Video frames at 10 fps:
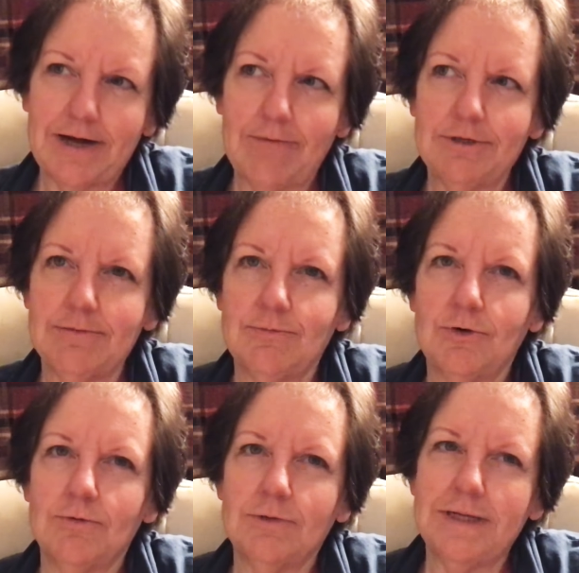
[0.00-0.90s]
How much
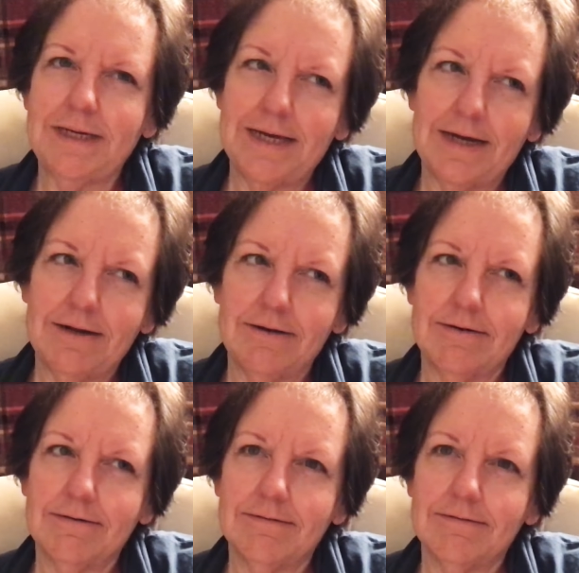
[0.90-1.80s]
more will he
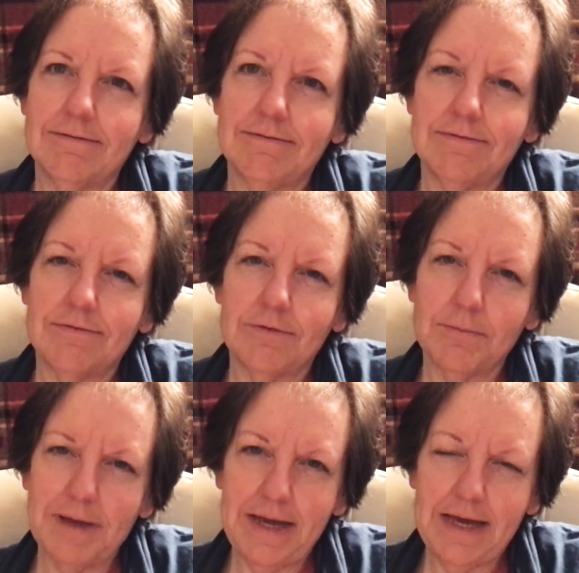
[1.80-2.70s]
care for
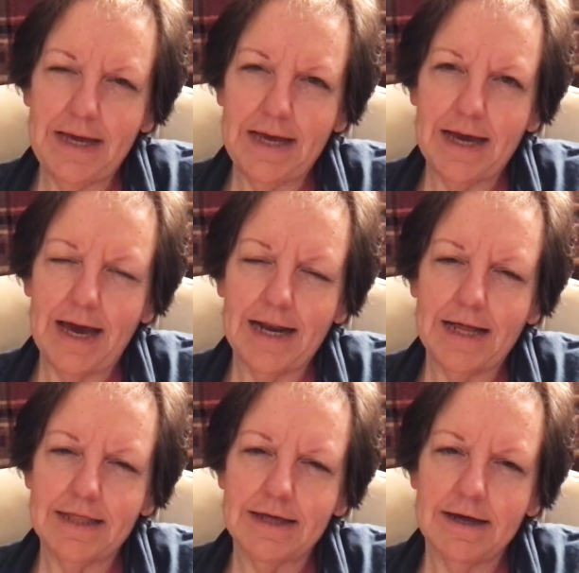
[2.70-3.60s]
me? And
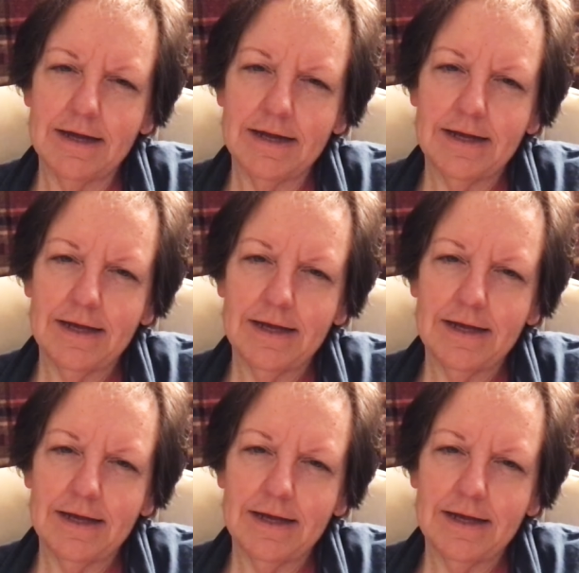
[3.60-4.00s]
I thought,